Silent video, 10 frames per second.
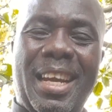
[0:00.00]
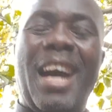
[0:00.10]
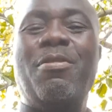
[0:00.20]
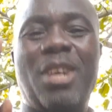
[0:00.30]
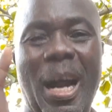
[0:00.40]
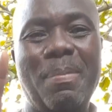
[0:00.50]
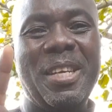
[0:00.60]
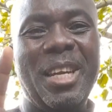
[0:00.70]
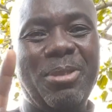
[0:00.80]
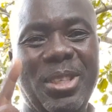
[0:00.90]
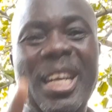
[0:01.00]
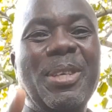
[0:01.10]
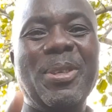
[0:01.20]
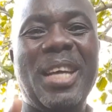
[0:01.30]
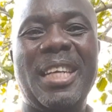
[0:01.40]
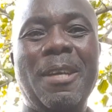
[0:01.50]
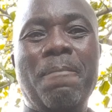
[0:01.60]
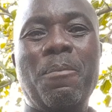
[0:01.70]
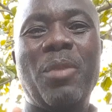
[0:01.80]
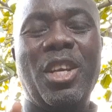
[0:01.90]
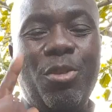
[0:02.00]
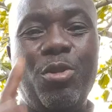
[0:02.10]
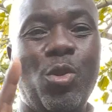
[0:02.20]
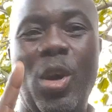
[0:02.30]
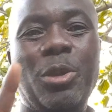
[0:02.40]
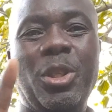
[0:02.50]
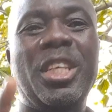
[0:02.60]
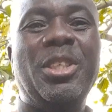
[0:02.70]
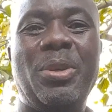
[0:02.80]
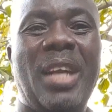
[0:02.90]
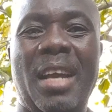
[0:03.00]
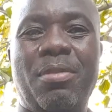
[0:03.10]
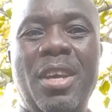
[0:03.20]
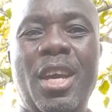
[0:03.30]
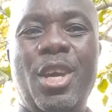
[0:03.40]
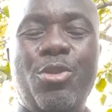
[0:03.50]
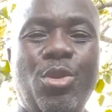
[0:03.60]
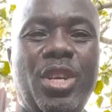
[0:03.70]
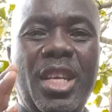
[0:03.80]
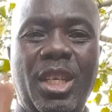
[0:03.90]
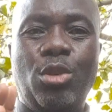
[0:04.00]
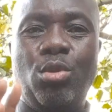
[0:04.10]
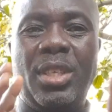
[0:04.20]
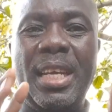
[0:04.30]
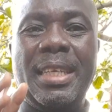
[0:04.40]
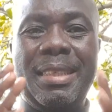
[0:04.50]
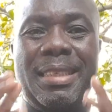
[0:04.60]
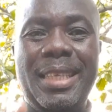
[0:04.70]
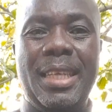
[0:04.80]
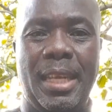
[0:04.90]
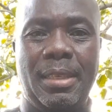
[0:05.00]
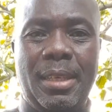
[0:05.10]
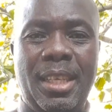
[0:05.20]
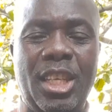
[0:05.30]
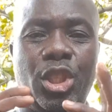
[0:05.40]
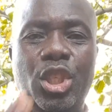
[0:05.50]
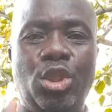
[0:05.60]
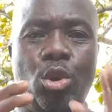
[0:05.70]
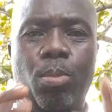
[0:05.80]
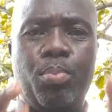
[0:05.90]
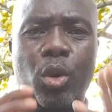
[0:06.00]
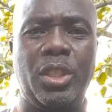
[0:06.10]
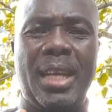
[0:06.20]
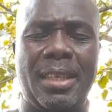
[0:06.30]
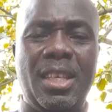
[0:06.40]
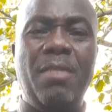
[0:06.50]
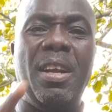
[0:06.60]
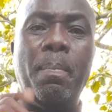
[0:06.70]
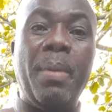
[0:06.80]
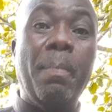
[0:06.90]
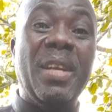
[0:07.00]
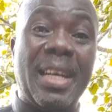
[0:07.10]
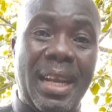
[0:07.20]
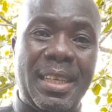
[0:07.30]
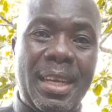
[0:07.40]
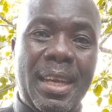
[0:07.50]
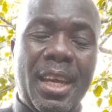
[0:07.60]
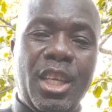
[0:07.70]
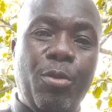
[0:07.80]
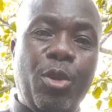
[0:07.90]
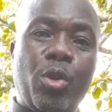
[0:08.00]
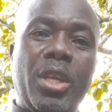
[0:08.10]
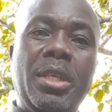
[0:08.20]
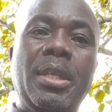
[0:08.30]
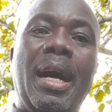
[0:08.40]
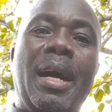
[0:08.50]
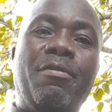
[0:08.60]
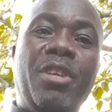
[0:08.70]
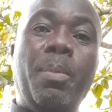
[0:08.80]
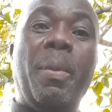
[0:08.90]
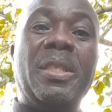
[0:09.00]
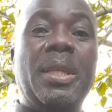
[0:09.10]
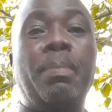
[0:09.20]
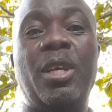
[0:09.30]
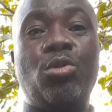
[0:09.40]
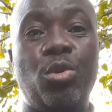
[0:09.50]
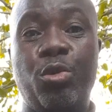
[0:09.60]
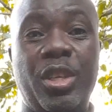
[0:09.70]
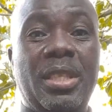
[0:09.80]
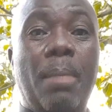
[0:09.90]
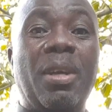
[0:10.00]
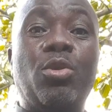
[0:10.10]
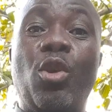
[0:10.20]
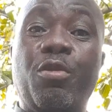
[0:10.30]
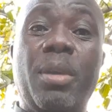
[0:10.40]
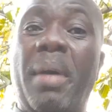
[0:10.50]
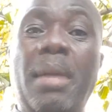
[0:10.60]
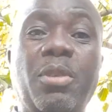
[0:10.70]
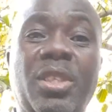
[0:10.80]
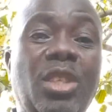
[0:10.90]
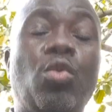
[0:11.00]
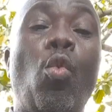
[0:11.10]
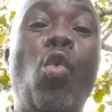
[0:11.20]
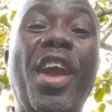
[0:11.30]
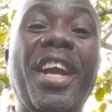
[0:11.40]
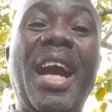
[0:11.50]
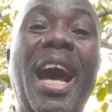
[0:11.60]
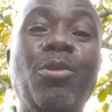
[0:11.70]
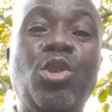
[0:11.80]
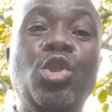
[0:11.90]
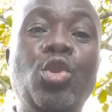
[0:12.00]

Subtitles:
I've come here to tell you that if you want to change your life, you need to take it seriously. It is your project, even biblically. If you read Philippians chapter 2, verse number 12, the Bible says, work out